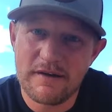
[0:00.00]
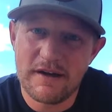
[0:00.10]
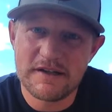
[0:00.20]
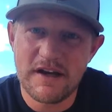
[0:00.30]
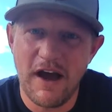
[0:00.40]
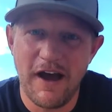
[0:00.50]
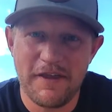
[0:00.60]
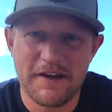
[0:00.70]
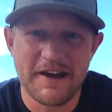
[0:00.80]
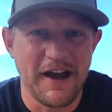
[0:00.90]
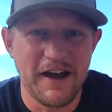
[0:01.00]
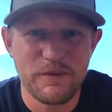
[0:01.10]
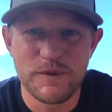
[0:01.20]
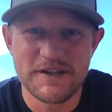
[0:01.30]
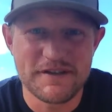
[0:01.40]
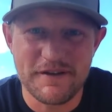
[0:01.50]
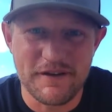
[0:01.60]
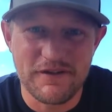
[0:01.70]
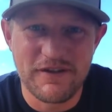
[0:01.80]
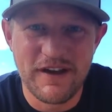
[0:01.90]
the God we serve.